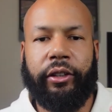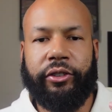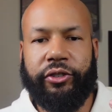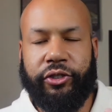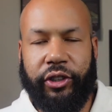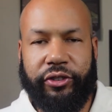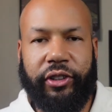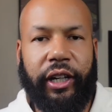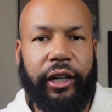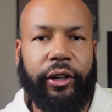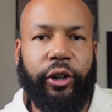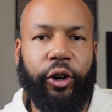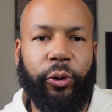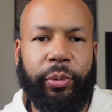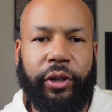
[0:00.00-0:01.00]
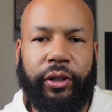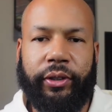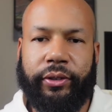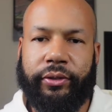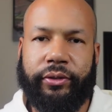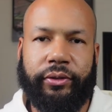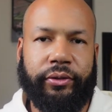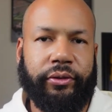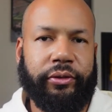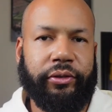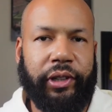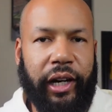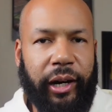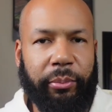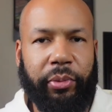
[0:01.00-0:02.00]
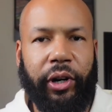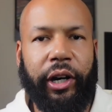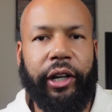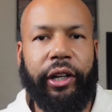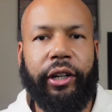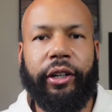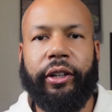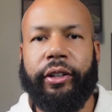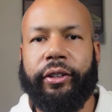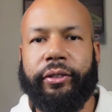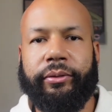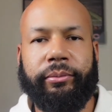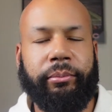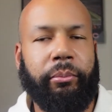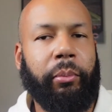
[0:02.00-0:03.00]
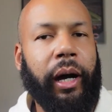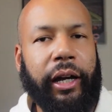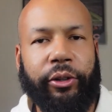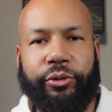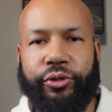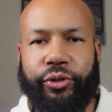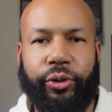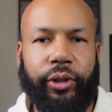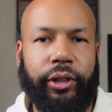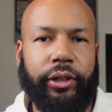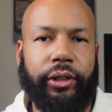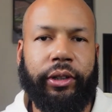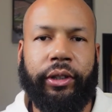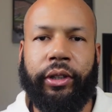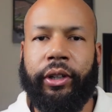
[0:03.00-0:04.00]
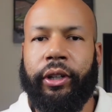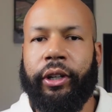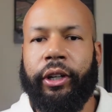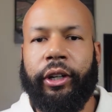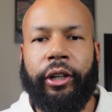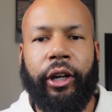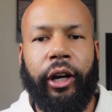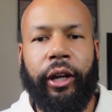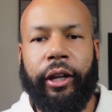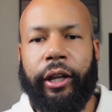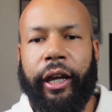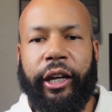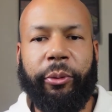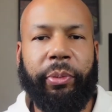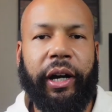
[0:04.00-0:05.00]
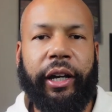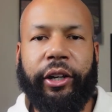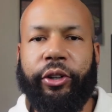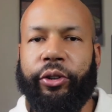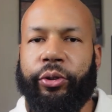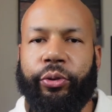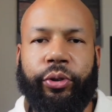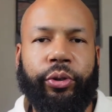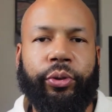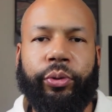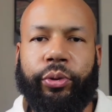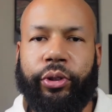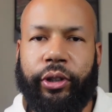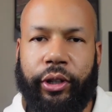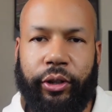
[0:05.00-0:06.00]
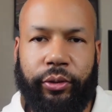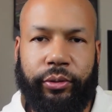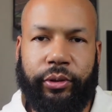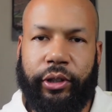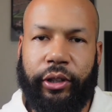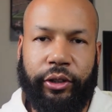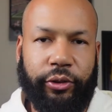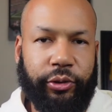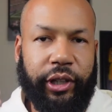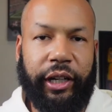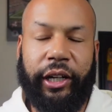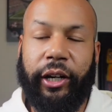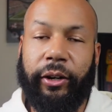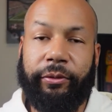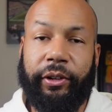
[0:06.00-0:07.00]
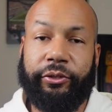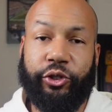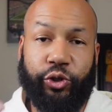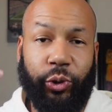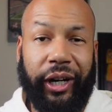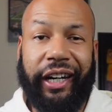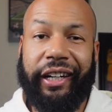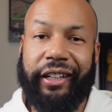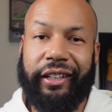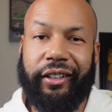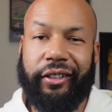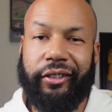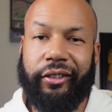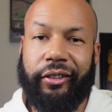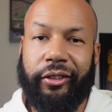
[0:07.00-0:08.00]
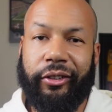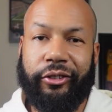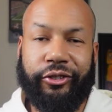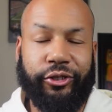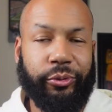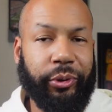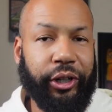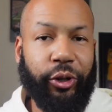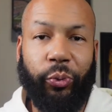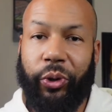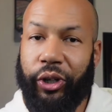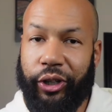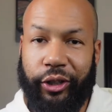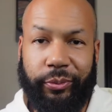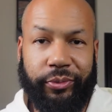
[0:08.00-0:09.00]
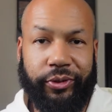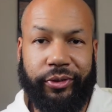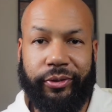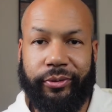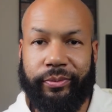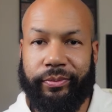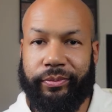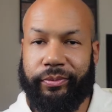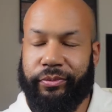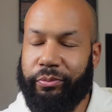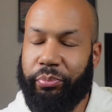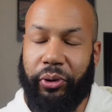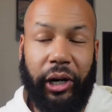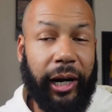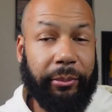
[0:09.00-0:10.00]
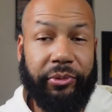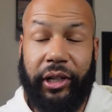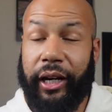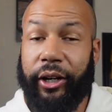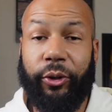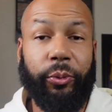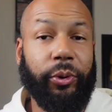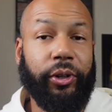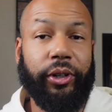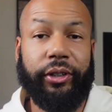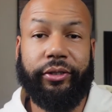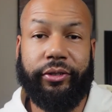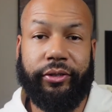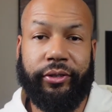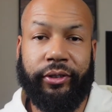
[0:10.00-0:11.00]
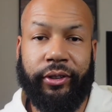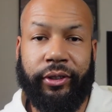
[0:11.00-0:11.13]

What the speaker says: Just like Kobe, Tom Brady, Michael Jordan, anybody who you know, you think of as great, Serena Williams, prime Tiger Woods,